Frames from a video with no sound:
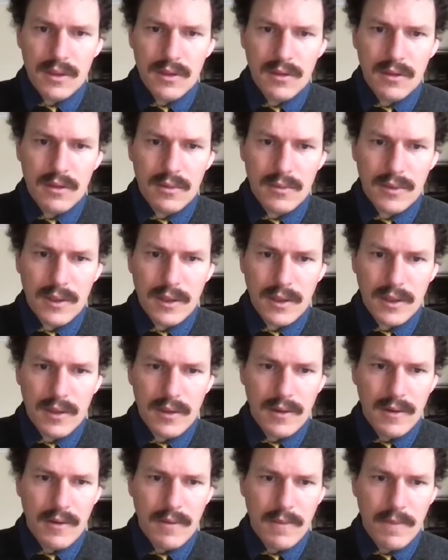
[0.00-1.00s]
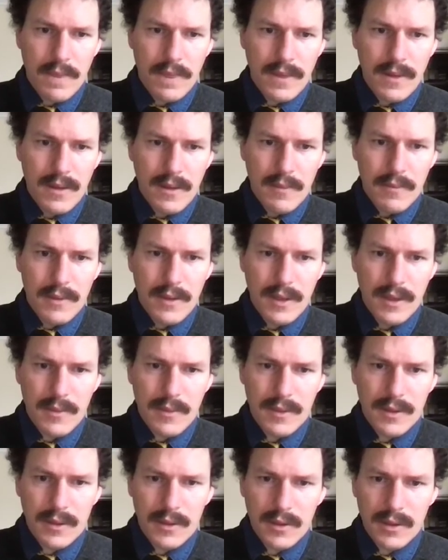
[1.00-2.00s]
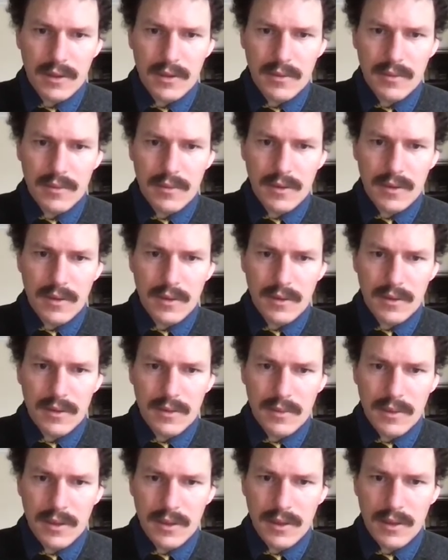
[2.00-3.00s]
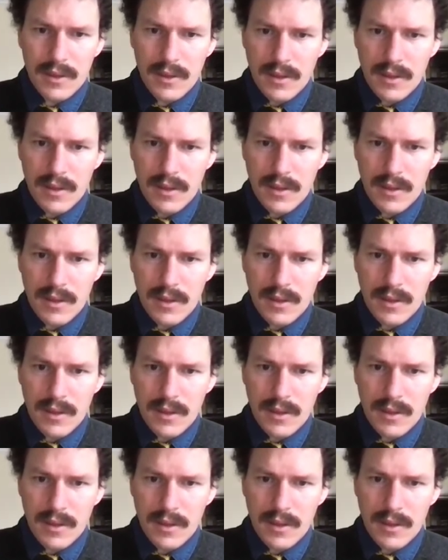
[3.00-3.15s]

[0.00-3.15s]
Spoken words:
got back, bad happening, going to bed.